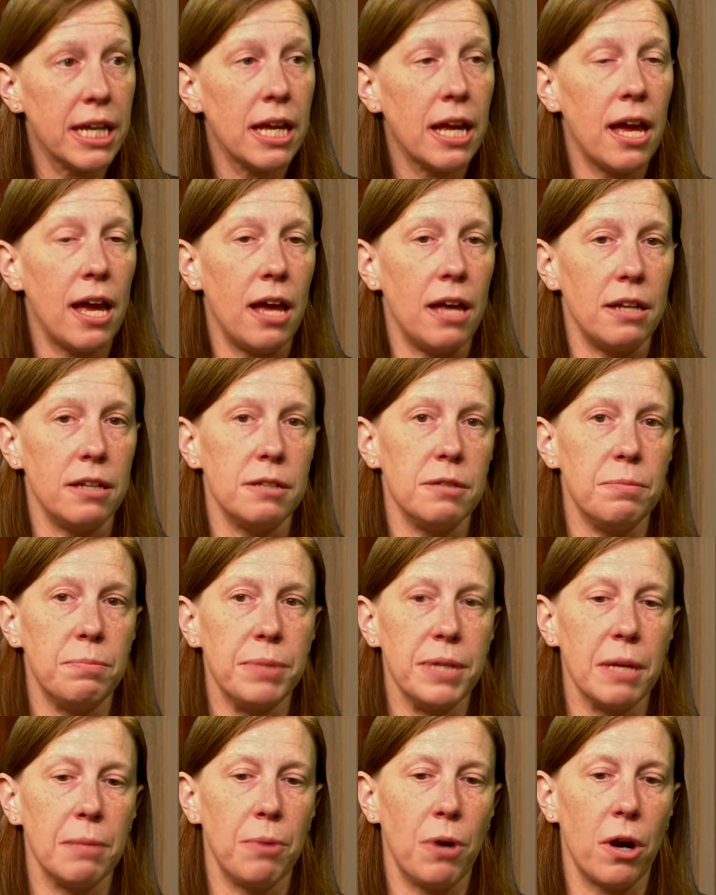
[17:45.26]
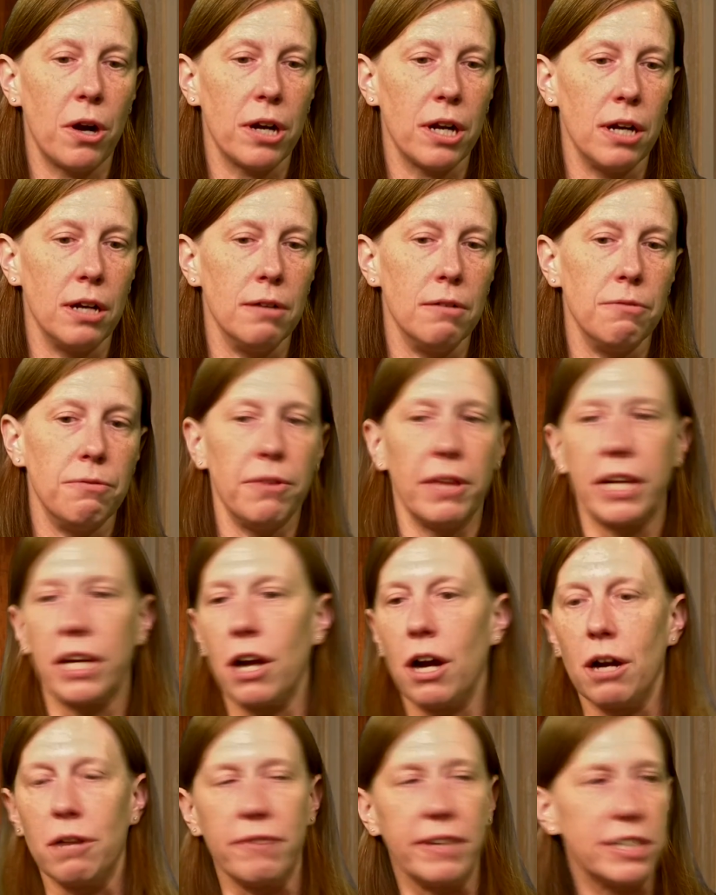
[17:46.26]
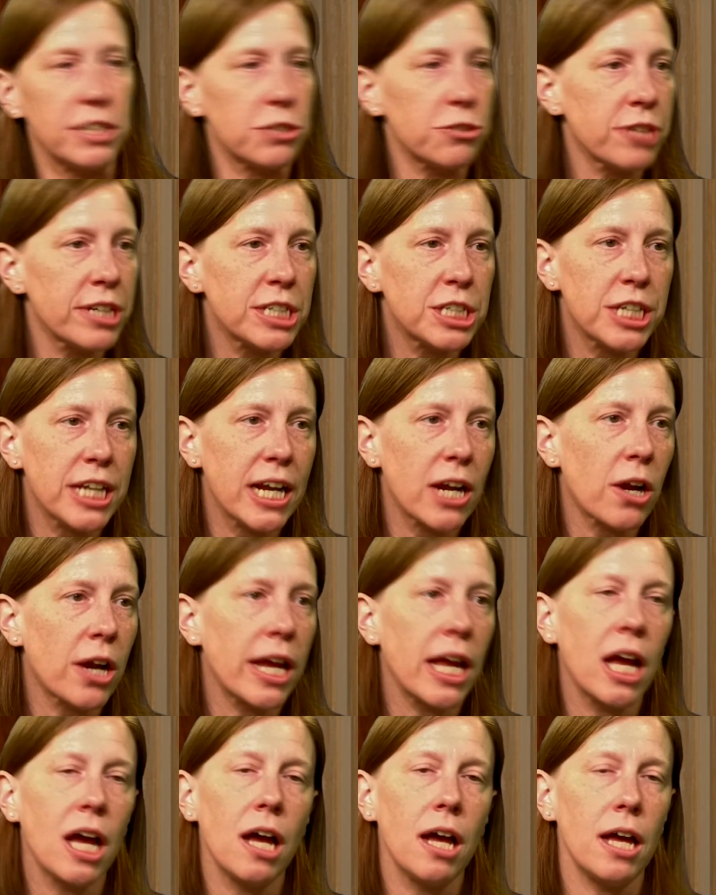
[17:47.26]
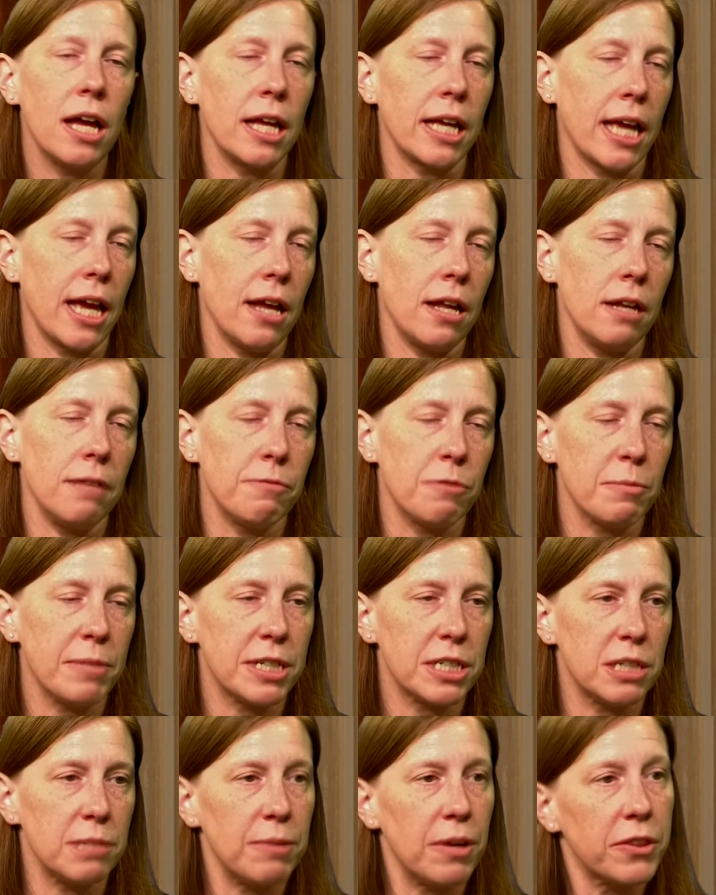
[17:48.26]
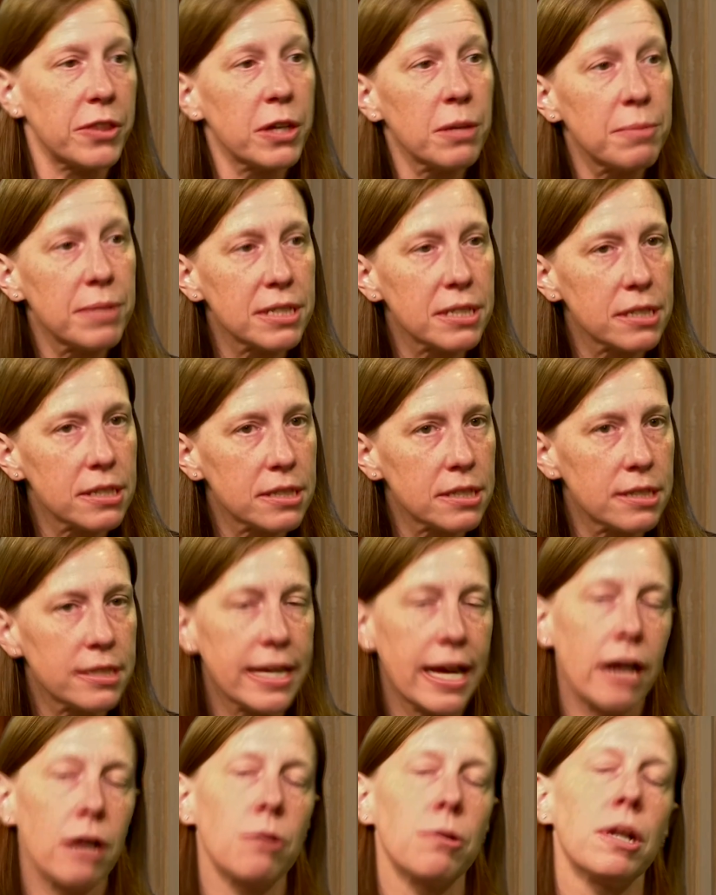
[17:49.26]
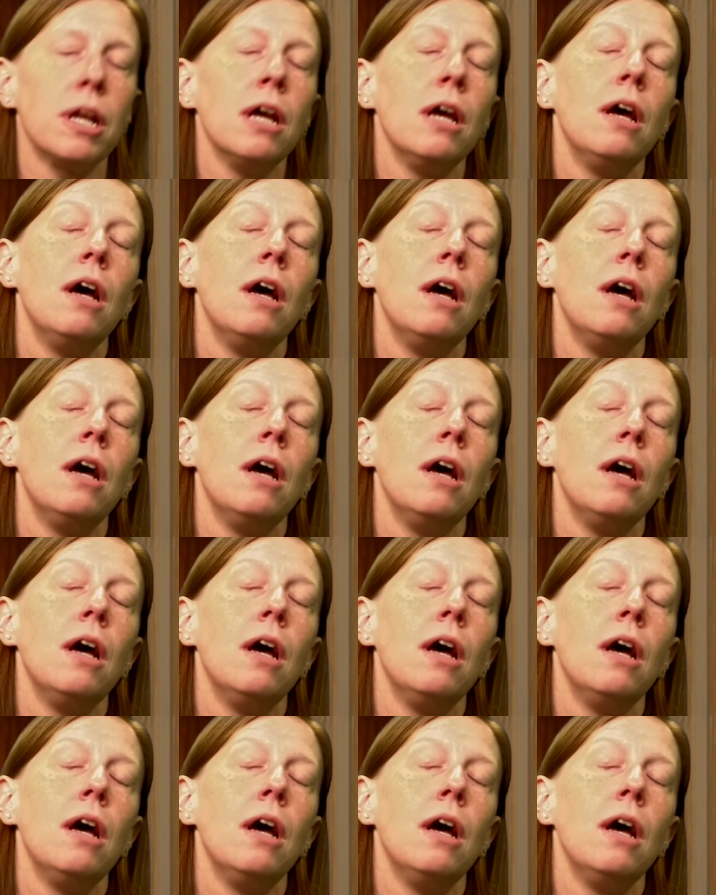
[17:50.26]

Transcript: and be a part of like our registration area and get information about their businesses out.